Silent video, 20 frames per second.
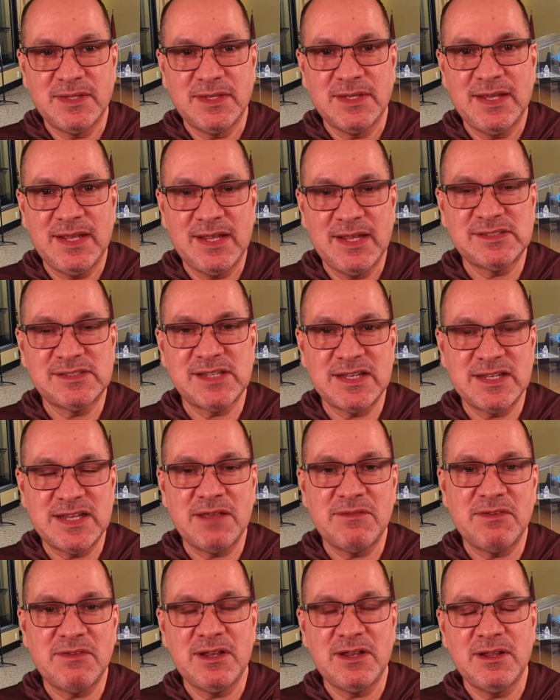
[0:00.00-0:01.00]
He said,
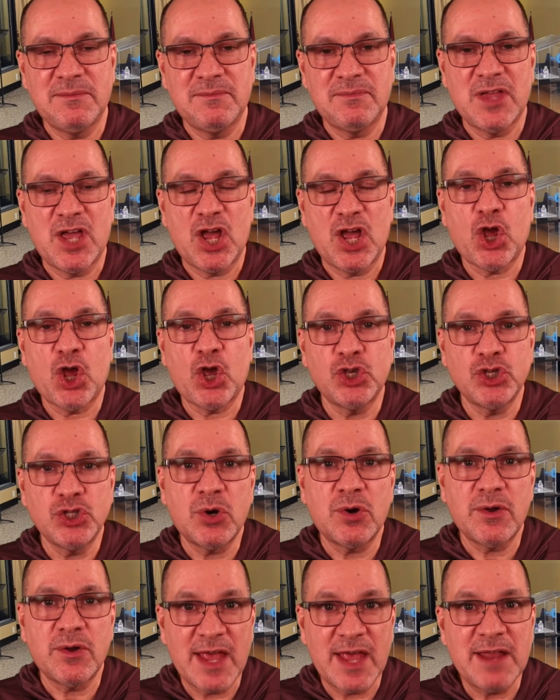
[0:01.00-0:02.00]
"David,
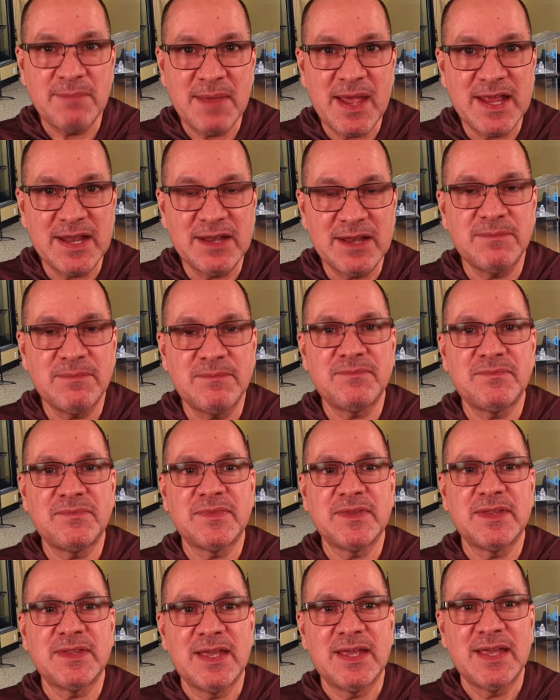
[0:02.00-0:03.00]
You're that man.
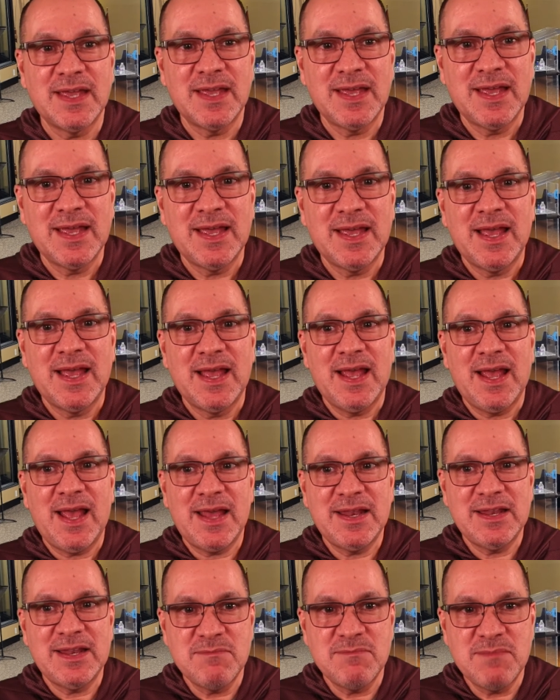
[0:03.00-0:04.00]

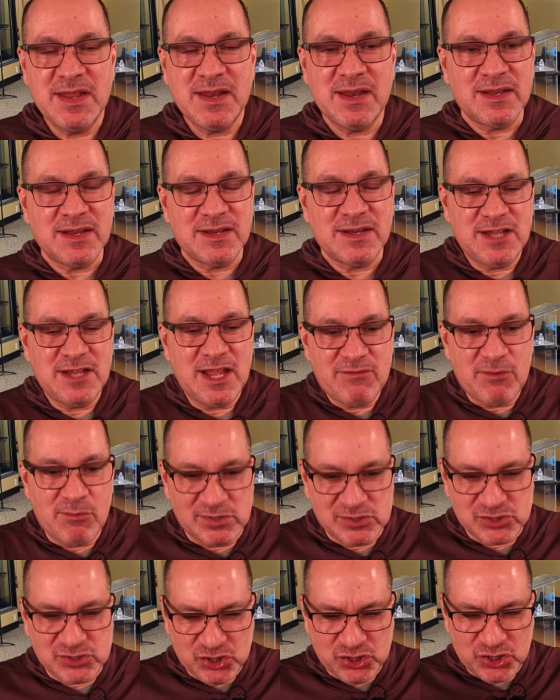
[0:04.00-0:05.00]
And immediately David
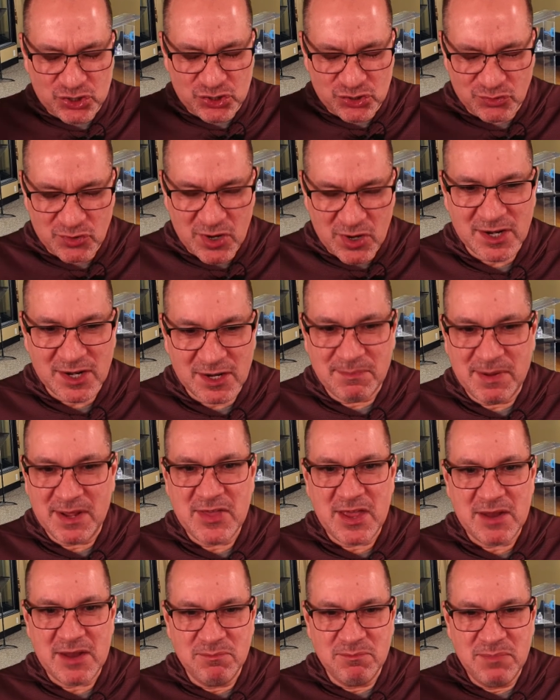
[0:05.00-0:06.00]
was struck by
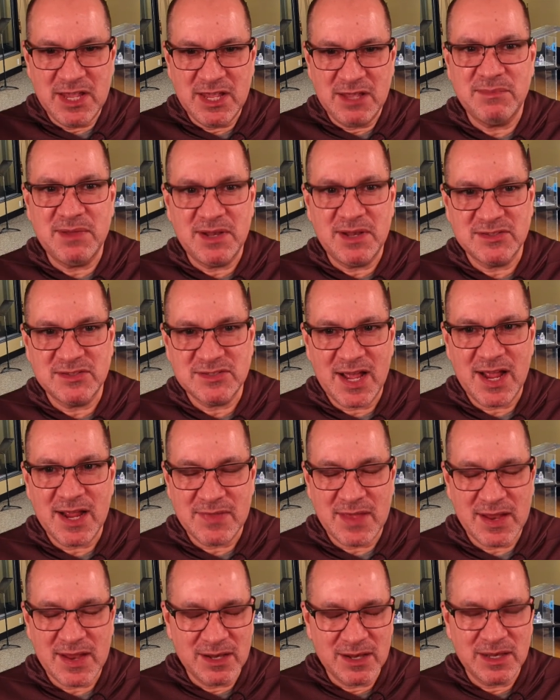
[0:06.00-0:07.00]
that beam in his eye,
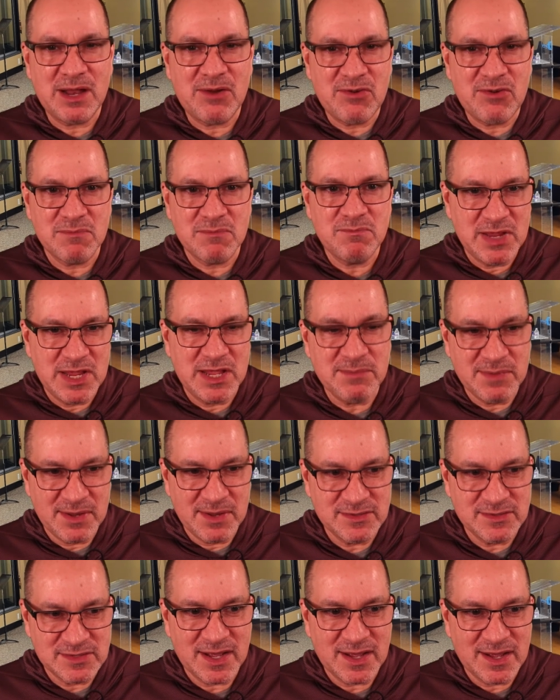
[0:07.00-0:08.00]
that glaring beam in
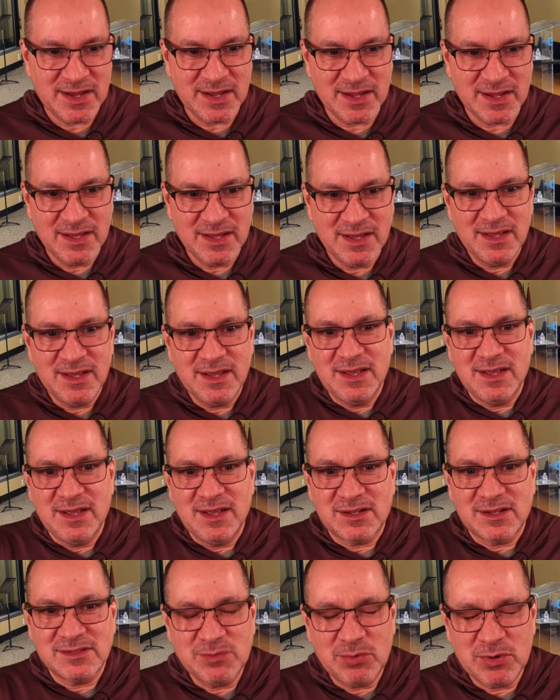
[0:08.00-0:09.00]
his eye,
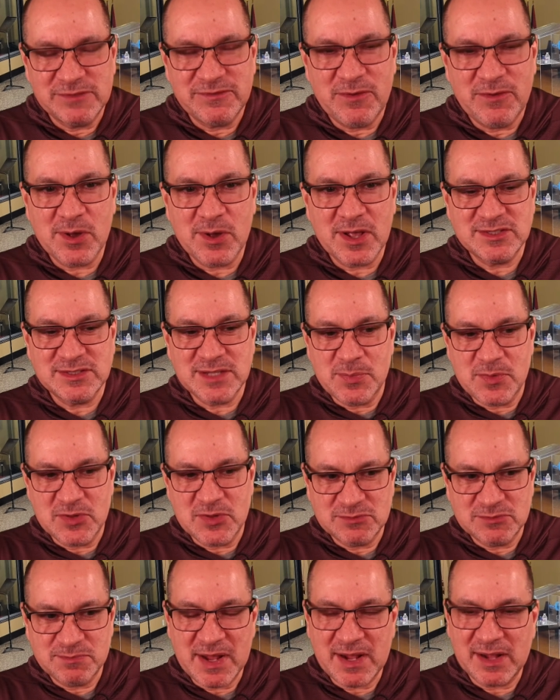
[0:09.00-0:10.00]
because he was focused on the
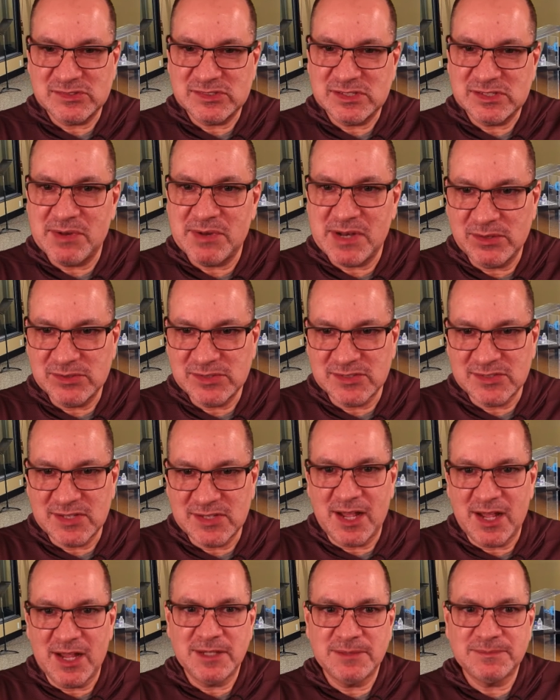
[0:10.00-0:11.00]
speck in someone else's
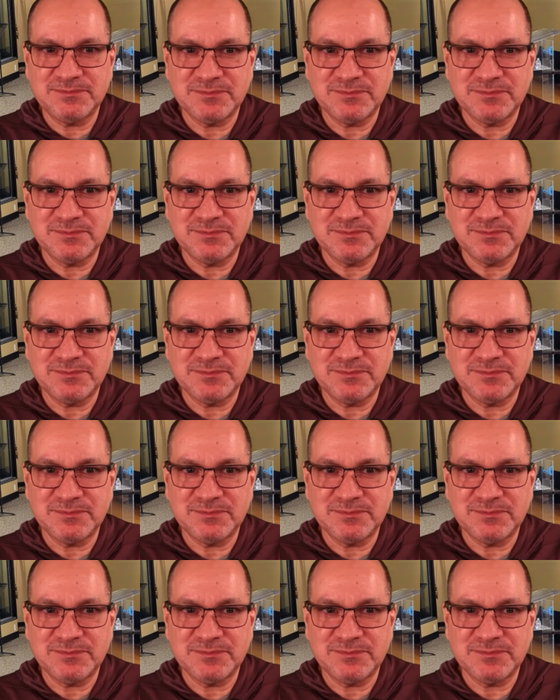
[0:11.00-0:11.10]
eye.